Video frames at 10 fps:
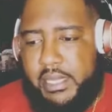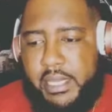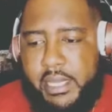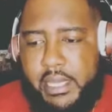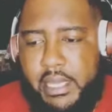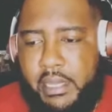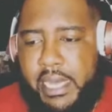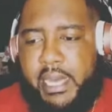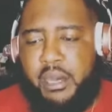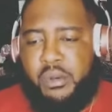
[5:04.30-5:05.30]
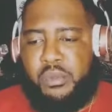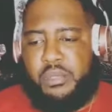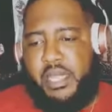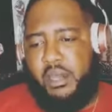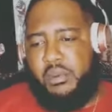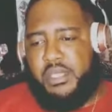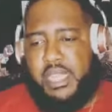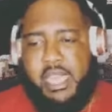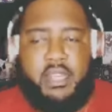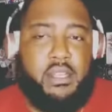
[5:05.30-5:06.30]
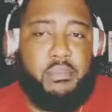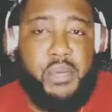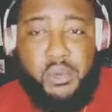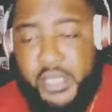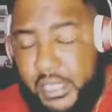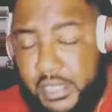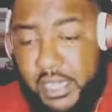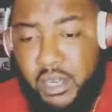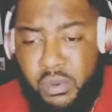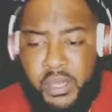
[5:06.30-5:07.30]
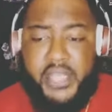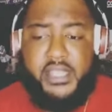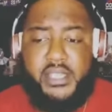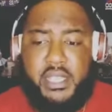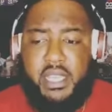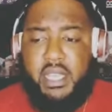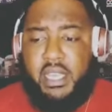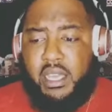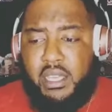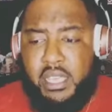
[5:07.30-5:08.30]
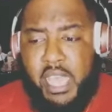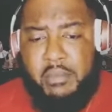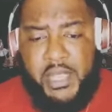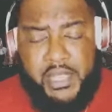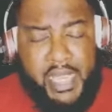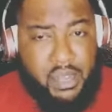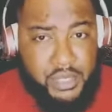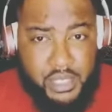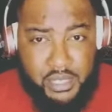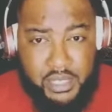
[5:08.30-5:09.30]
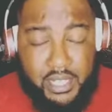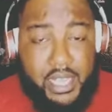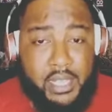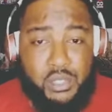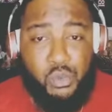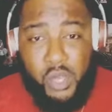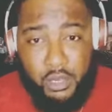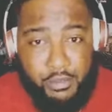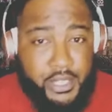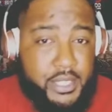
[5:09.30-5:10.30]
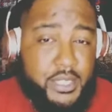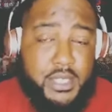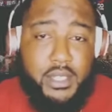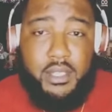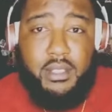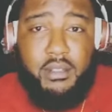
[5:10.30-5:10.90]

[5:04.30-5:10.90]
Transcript: like that on how they always ganged up on us, they always came in thousands against one of us.